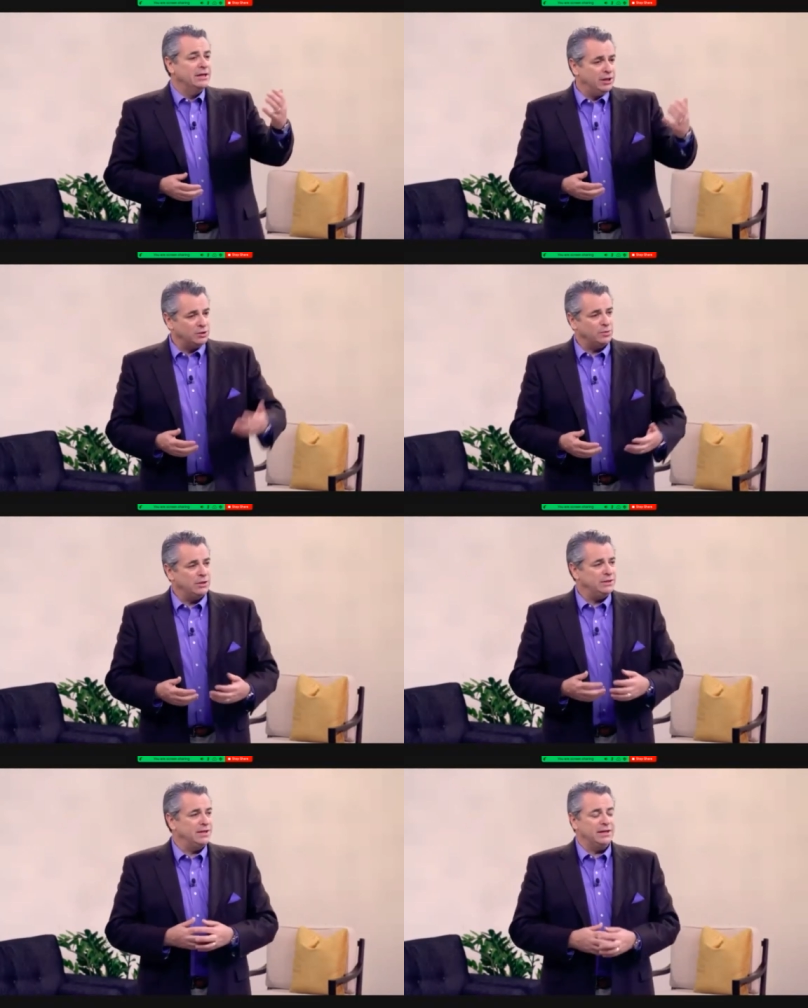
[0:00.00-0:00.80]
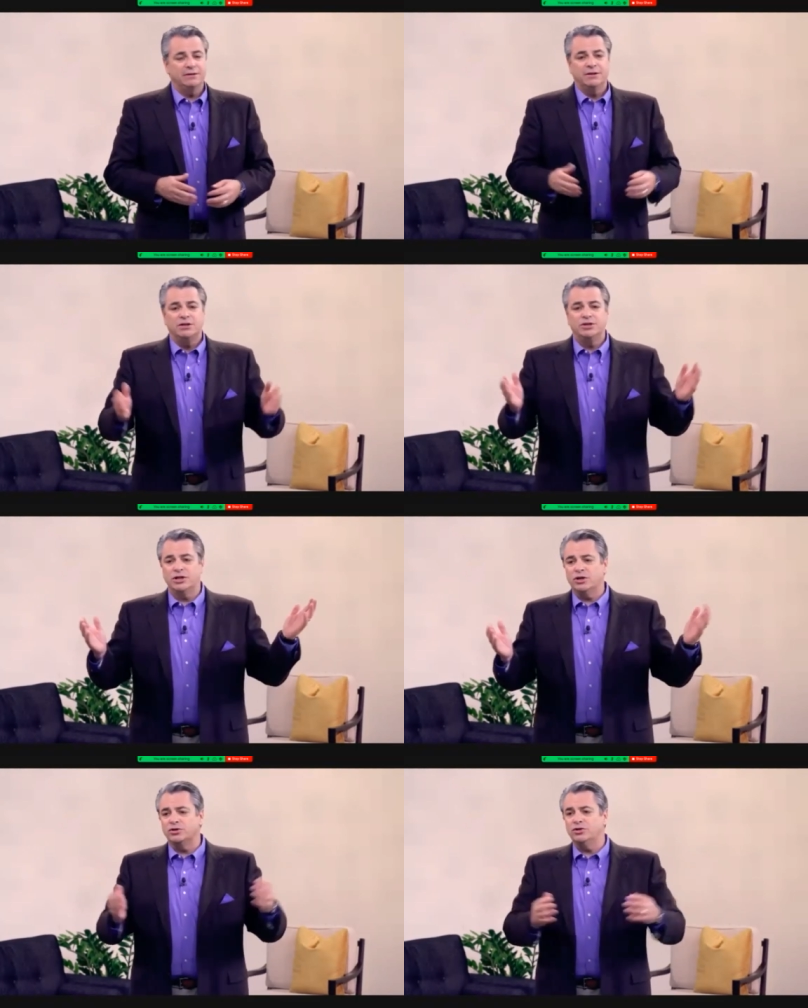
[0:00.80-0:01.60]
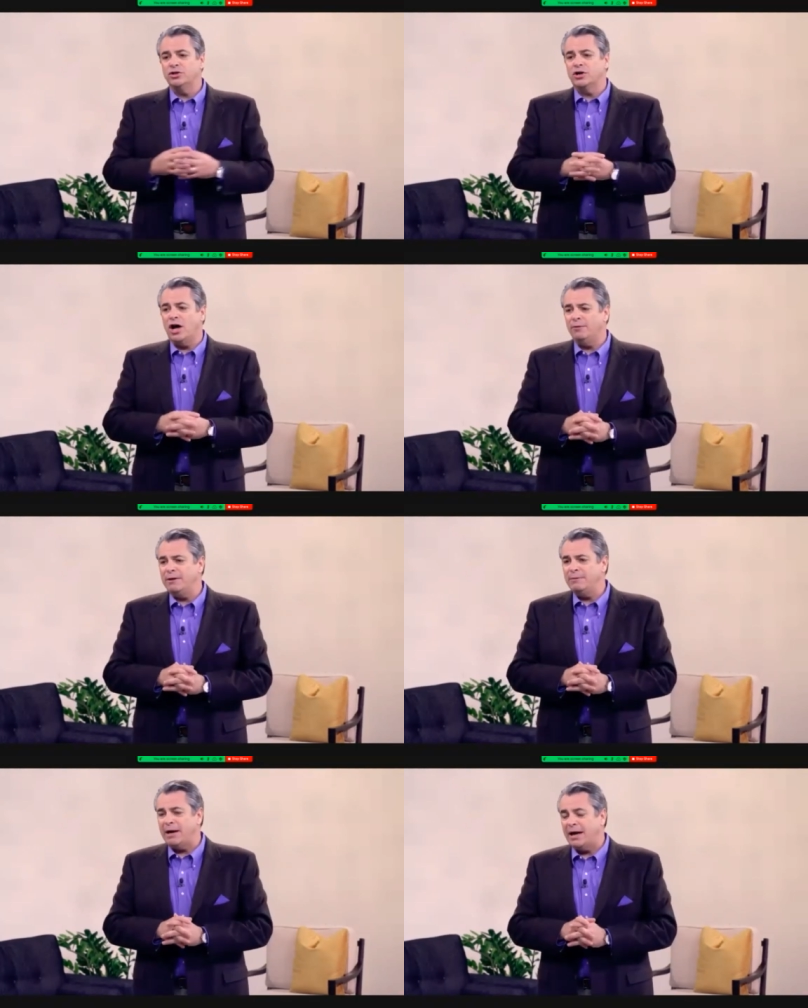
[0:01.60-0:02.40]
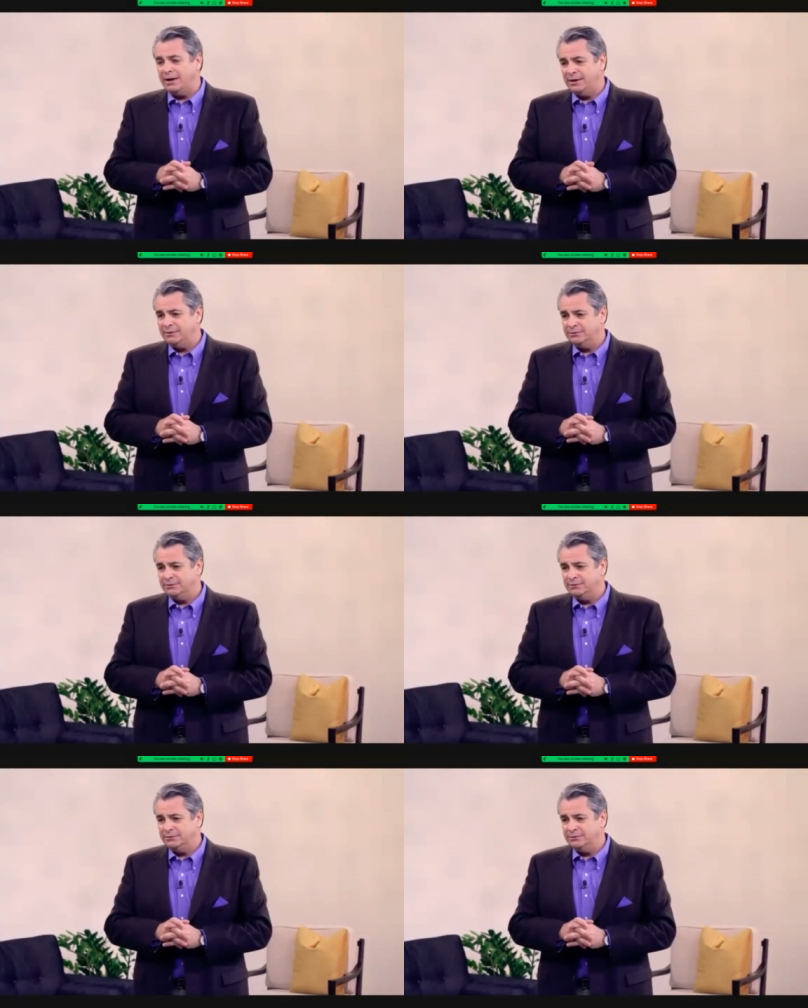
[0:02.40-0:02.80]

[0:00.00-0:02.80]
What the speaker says: Here's what he said. She goes, you called me back.